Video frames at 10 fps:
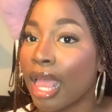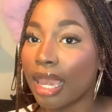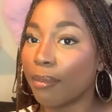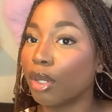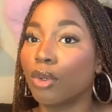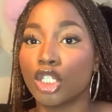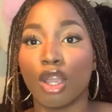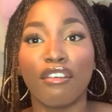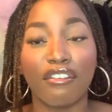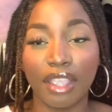Let me know what you
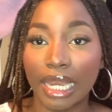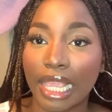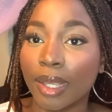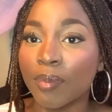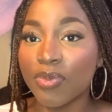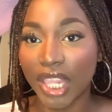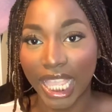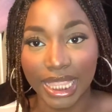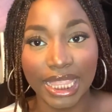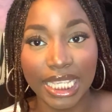are feeling
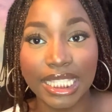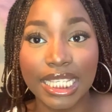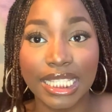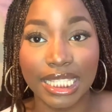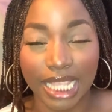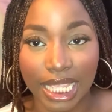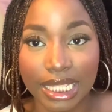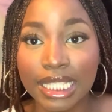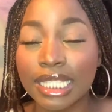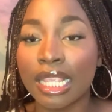in this
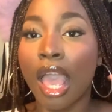sense.